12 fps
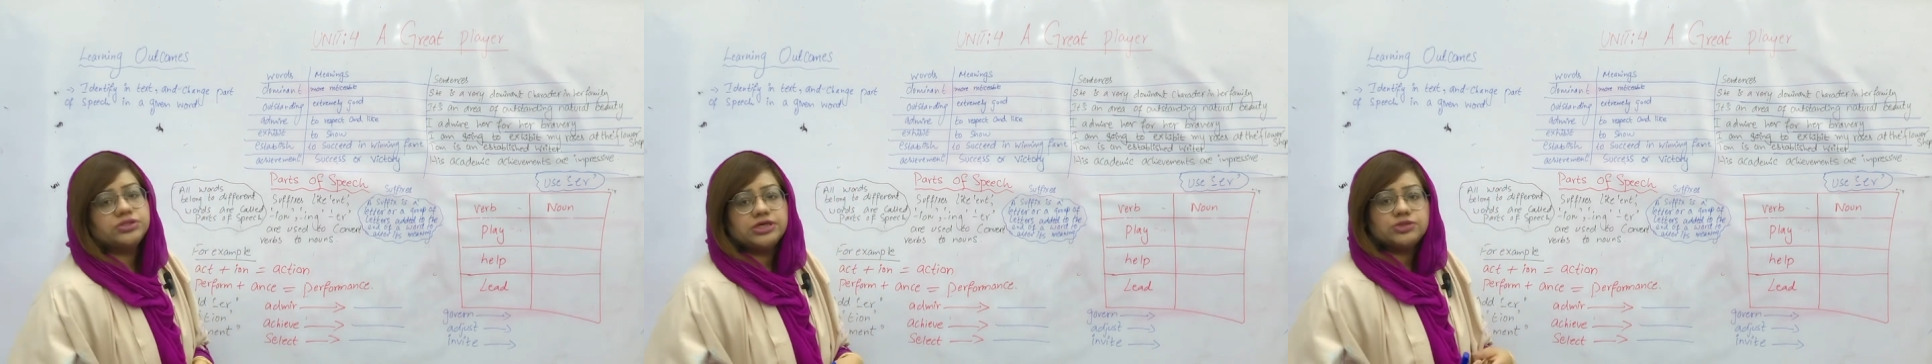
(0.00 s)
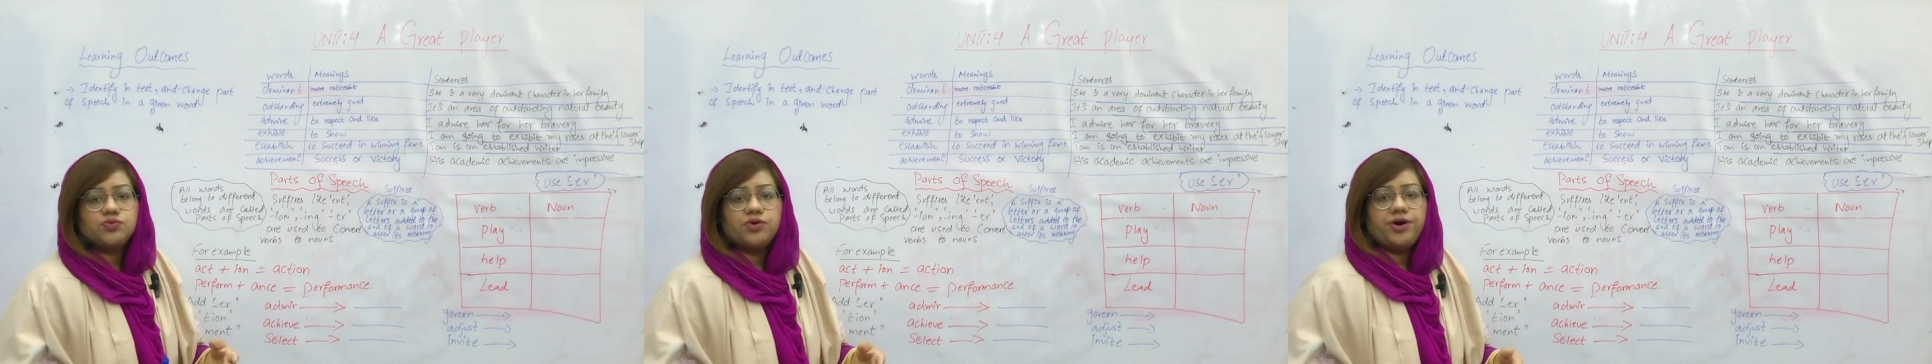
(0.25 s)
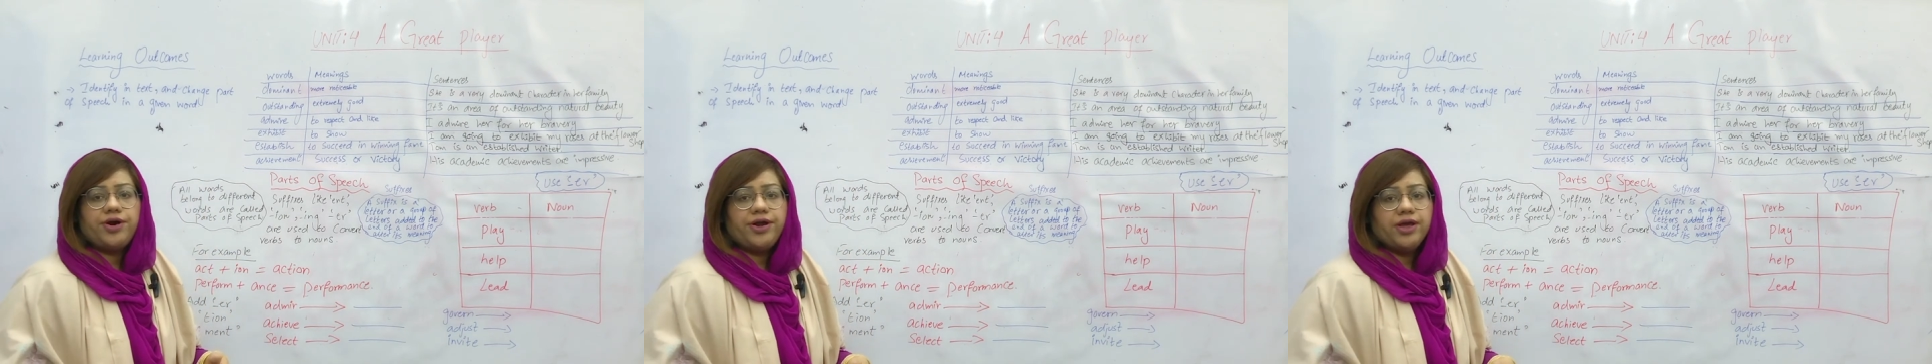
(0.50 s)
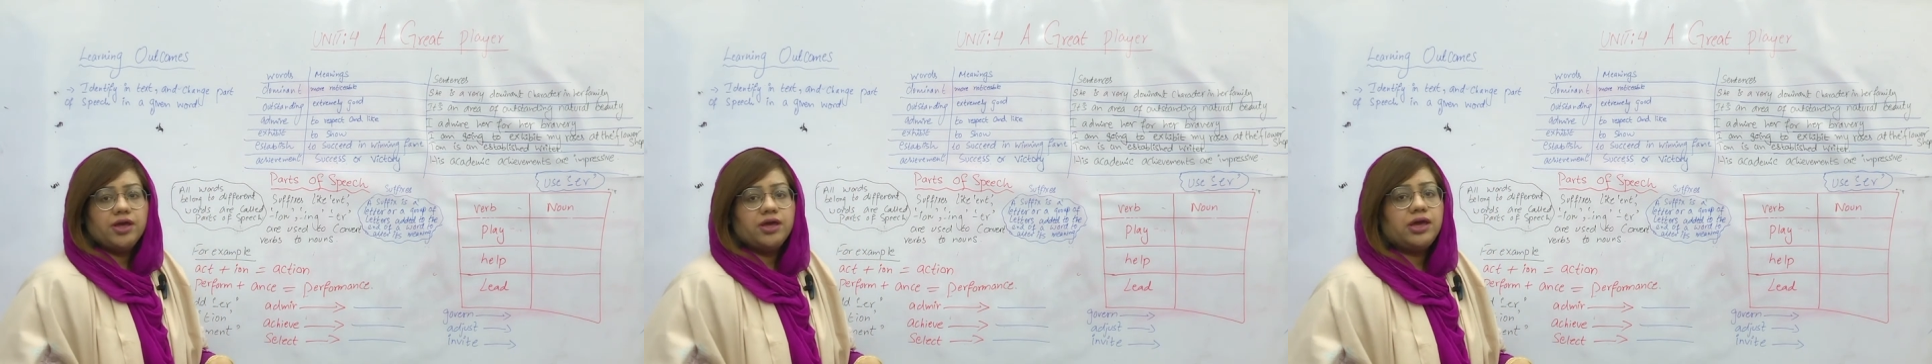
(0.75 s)
this word
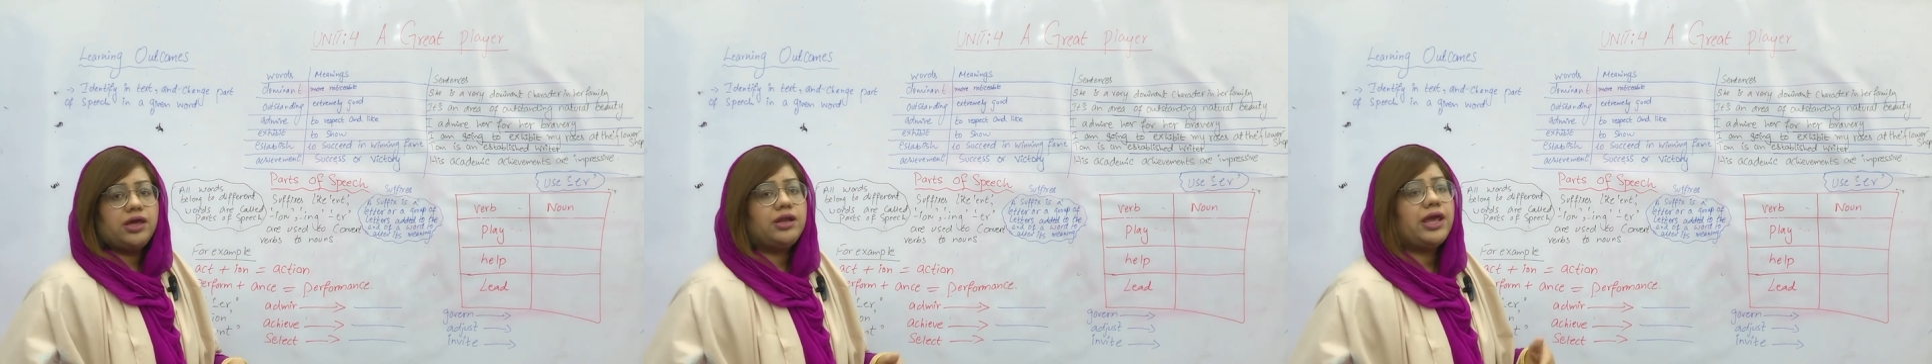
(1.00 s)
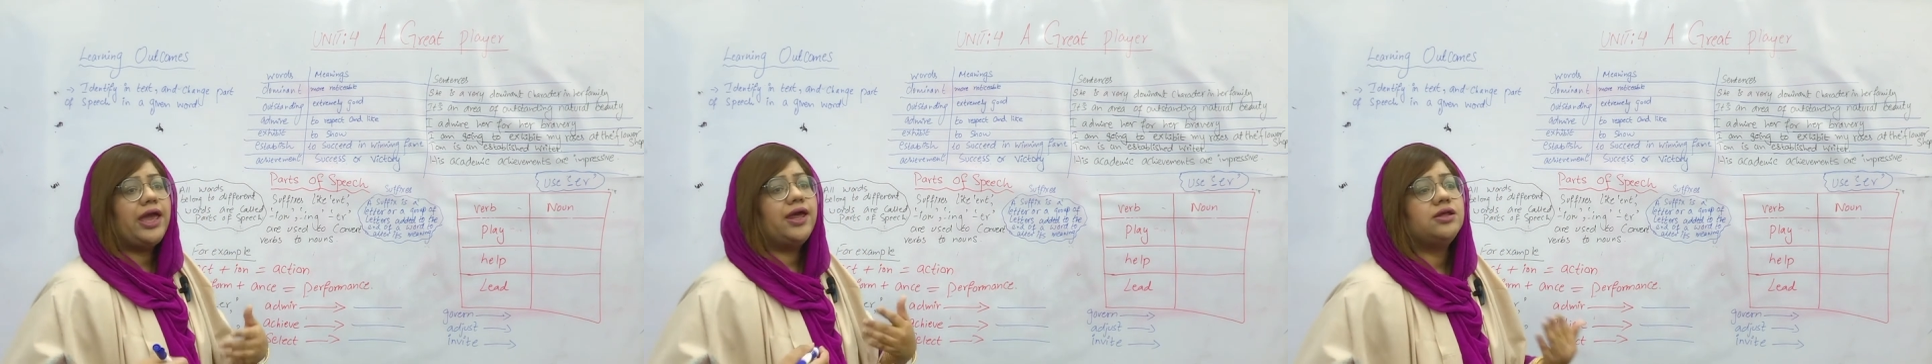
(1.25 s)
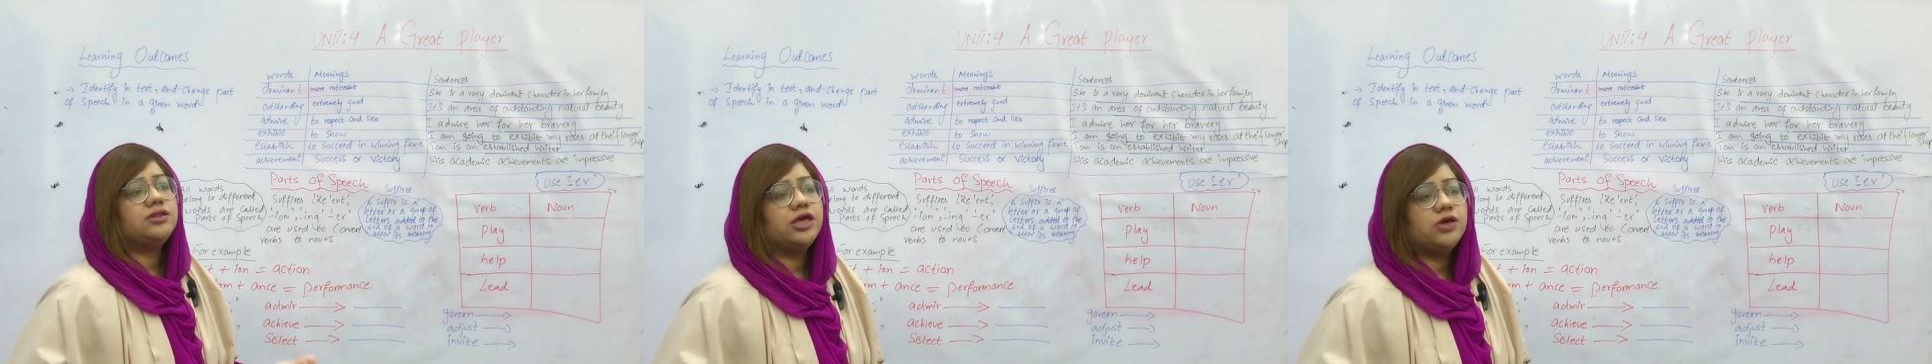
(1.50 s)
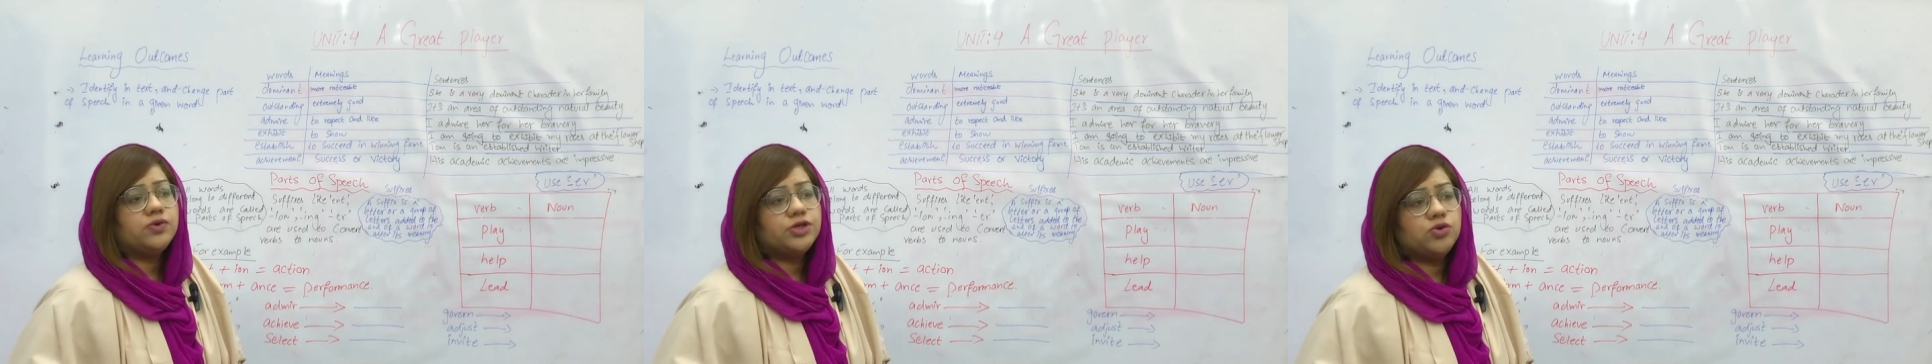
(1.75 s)
in
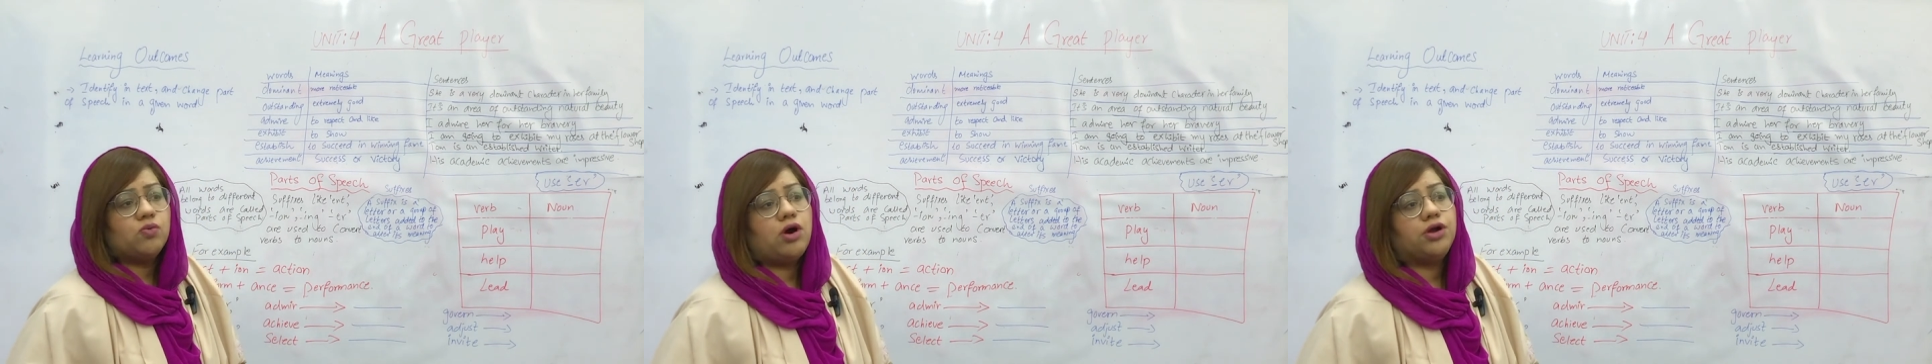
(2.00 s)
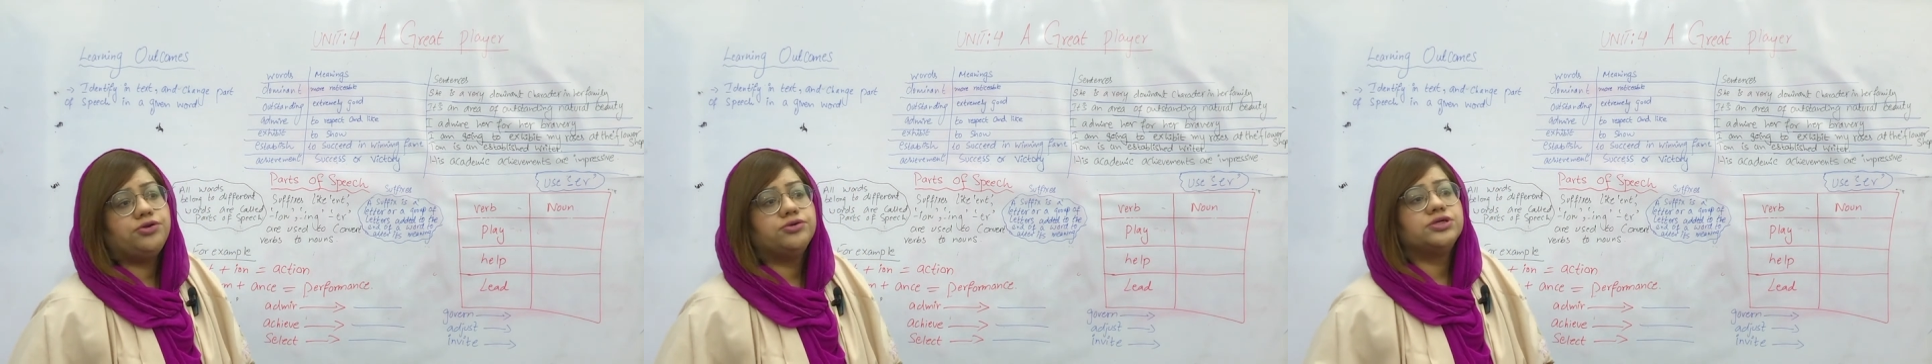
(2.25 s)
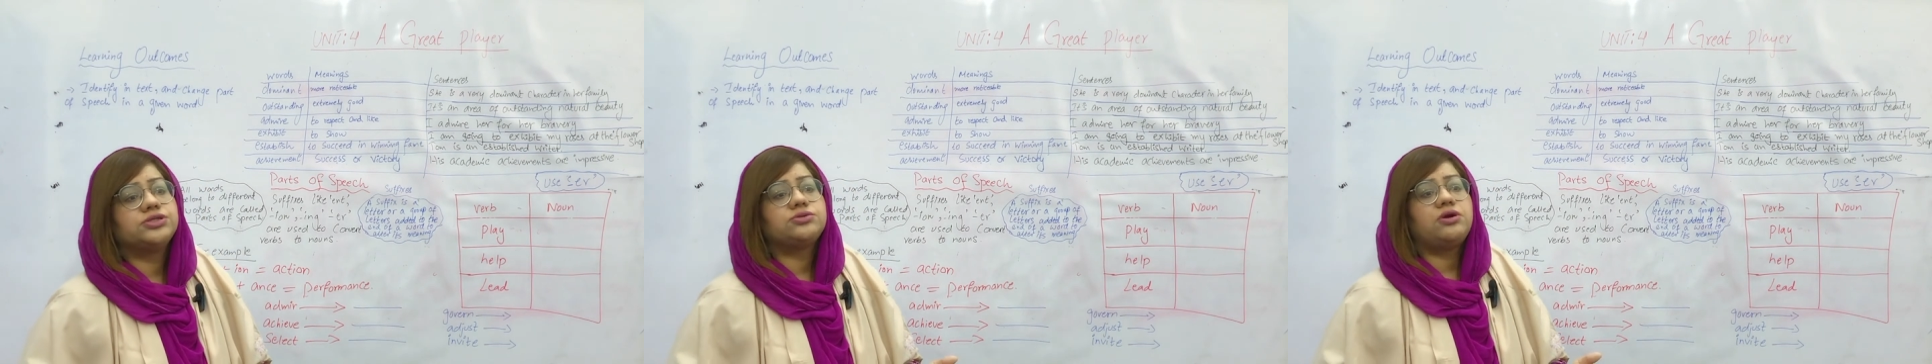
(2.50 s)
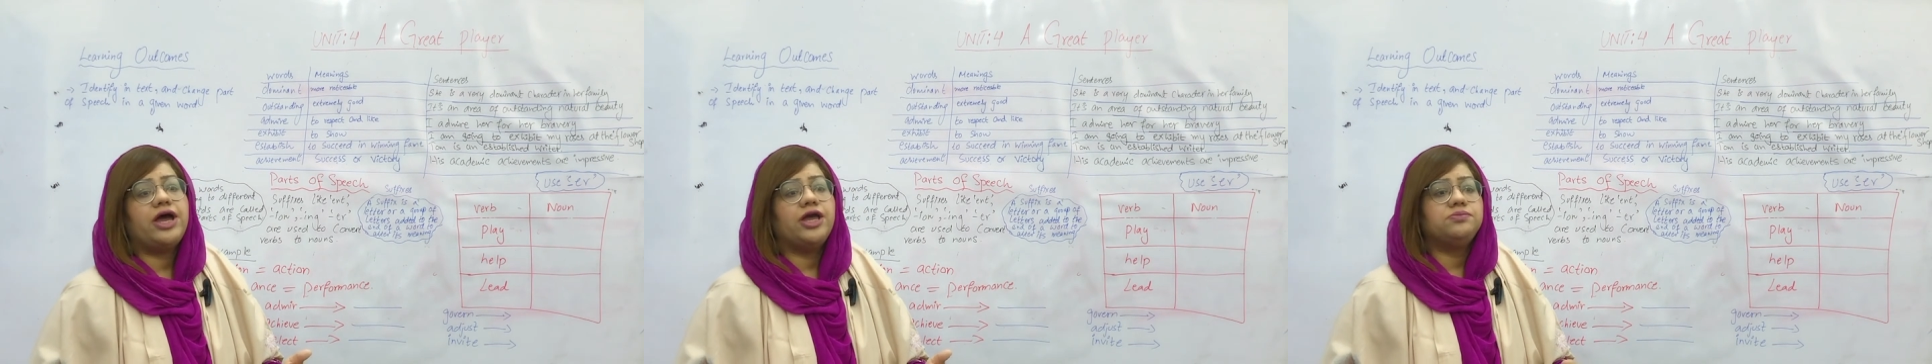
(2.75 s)
anything which you want to
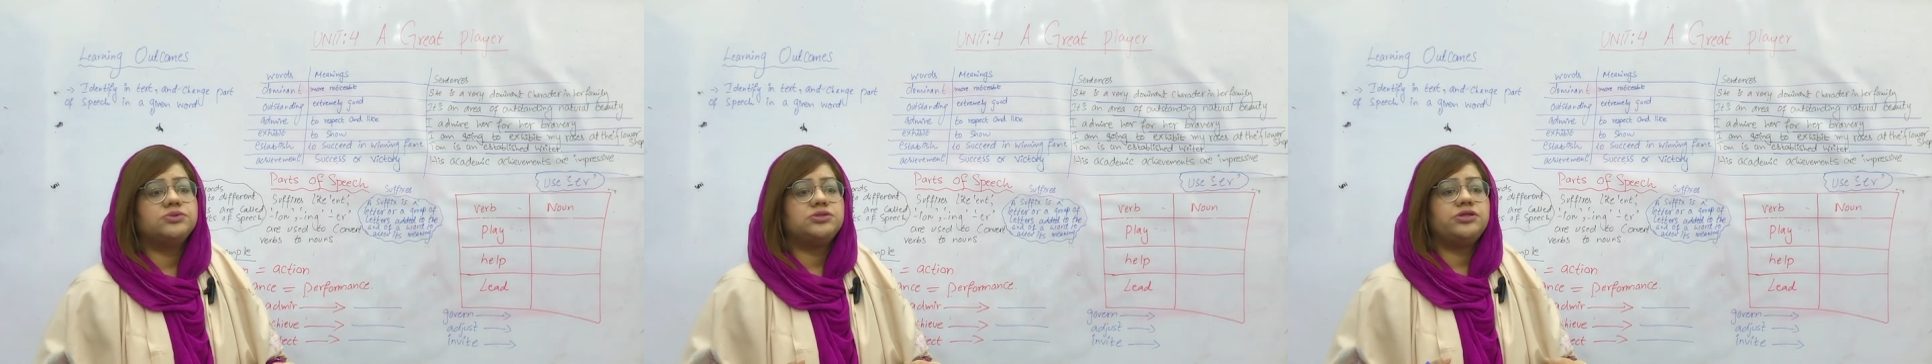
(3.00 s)
describe